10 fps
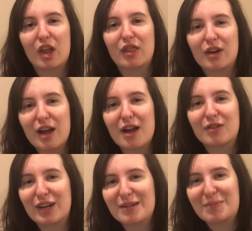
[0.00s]
They're not
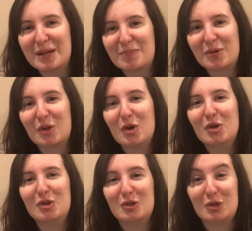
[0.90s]
great people
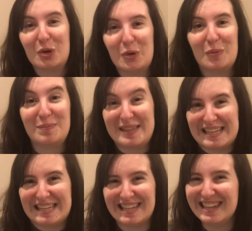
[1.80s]
to
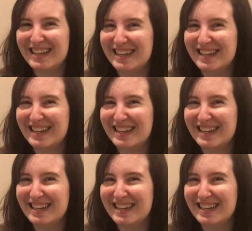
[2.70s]
be